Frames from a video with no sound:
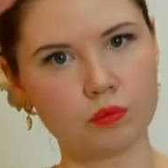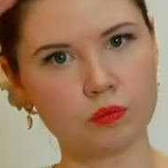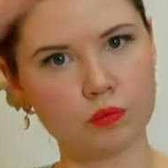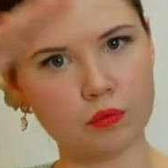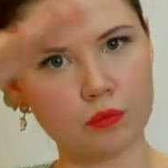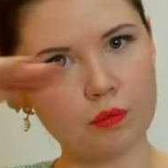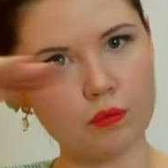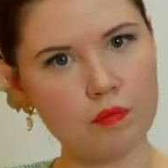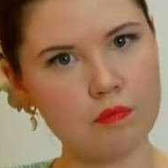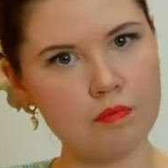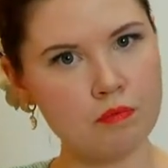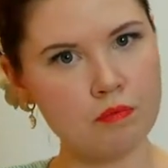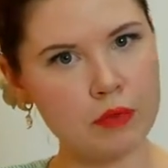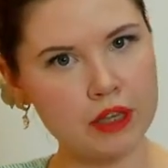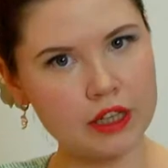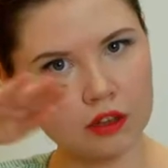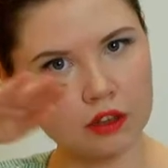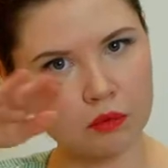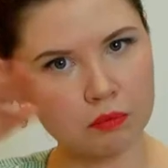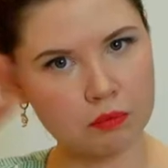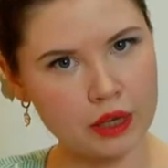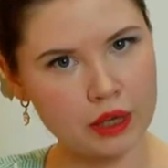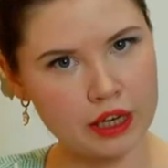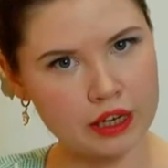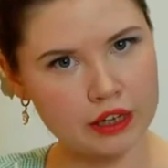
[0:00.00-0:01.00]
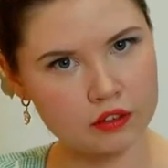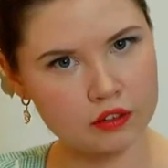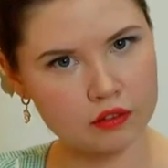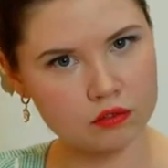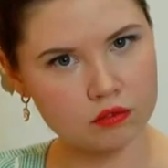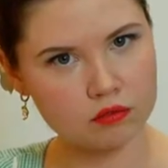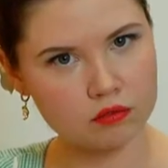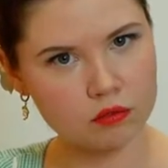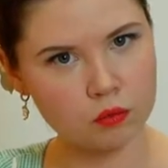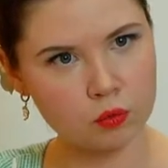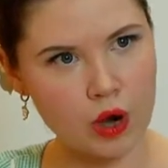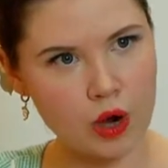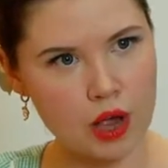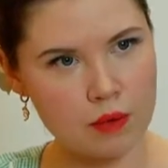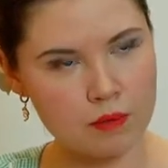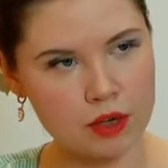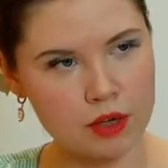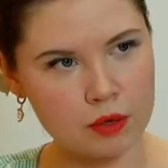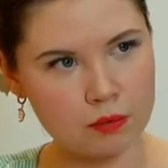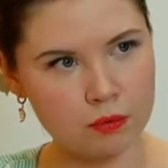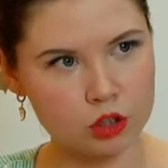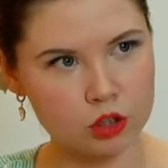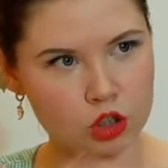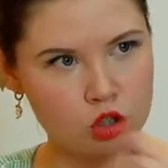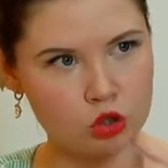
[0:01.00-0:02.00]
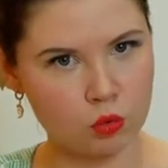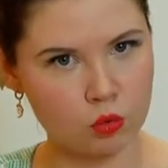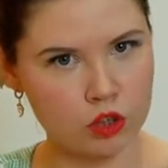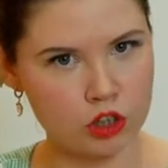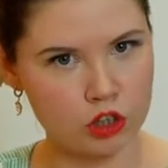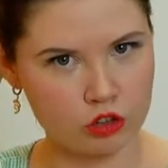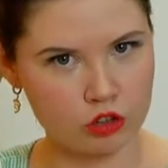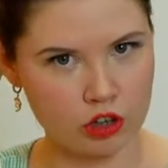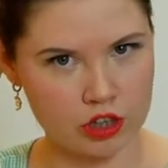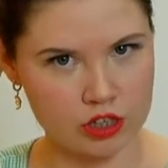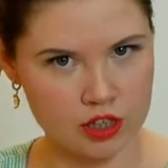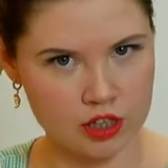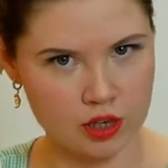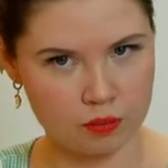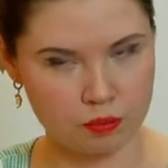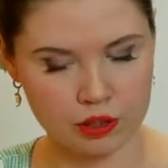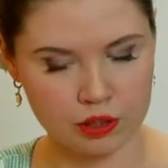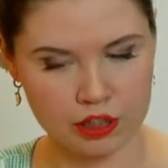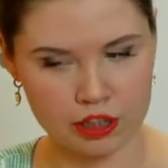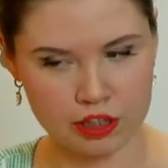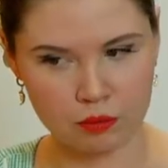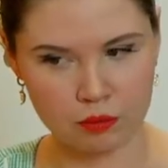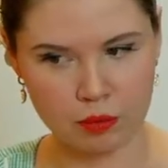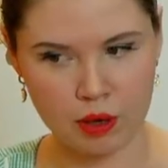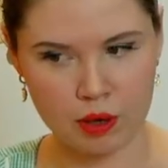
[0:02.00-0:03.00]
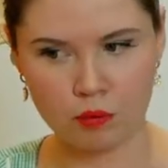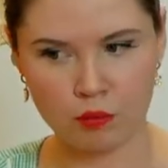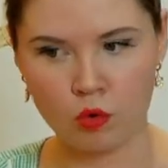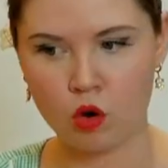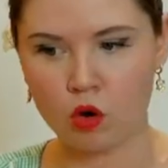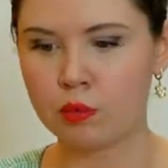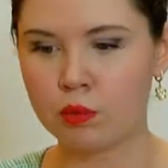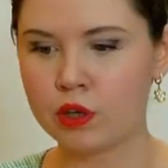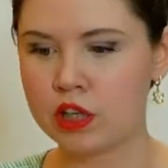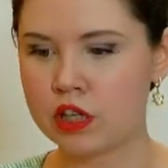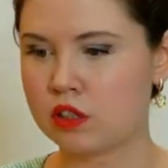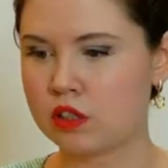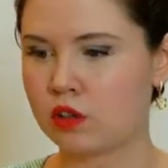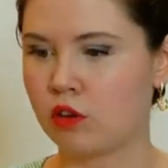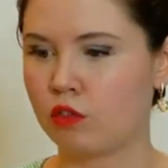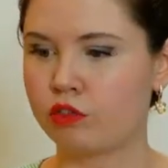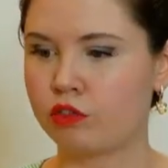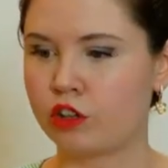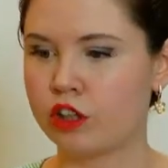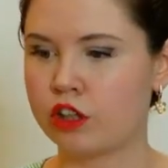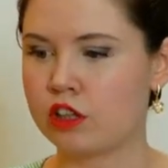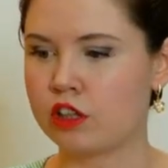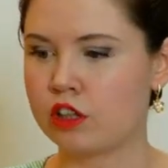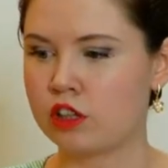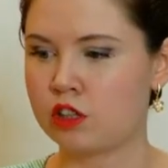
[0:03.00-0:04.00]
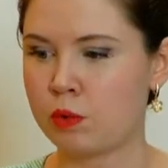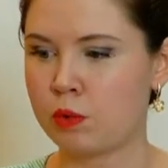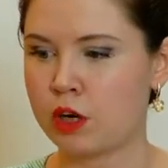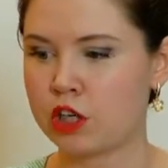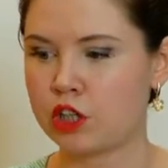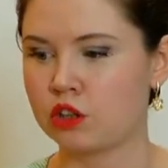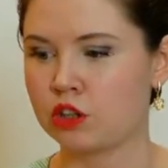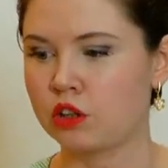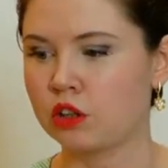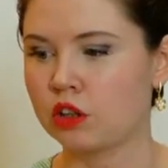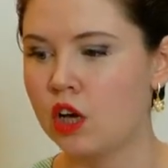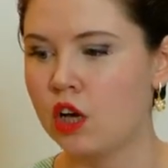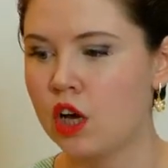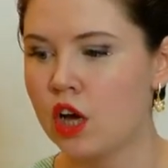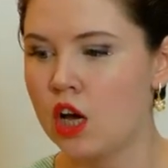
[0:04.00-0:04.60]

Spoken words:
middle bit where people just want to dress up a little bit more, but it's not for anything special.